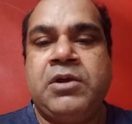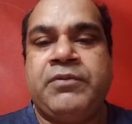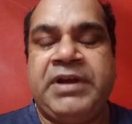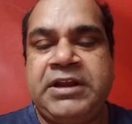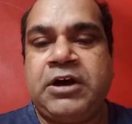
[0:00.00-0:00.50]

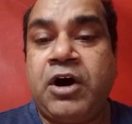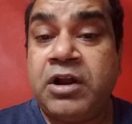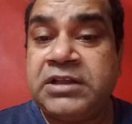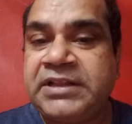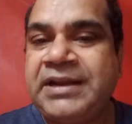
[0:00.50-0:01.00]
When
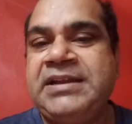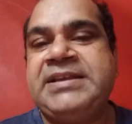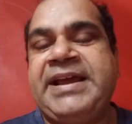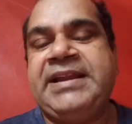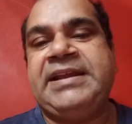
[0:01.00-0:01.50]
all other
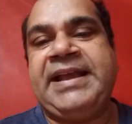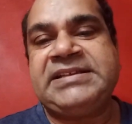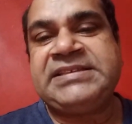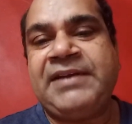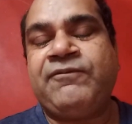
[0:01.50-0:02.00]
aldehyde
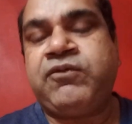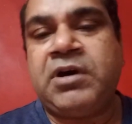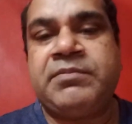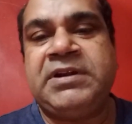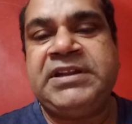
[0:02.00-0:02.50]
except
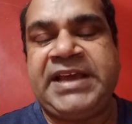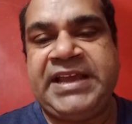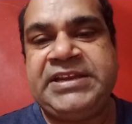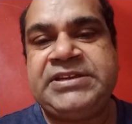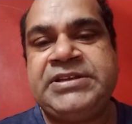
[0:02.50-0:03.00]

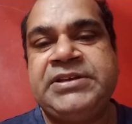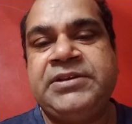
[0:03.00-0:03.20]
formaldehyde,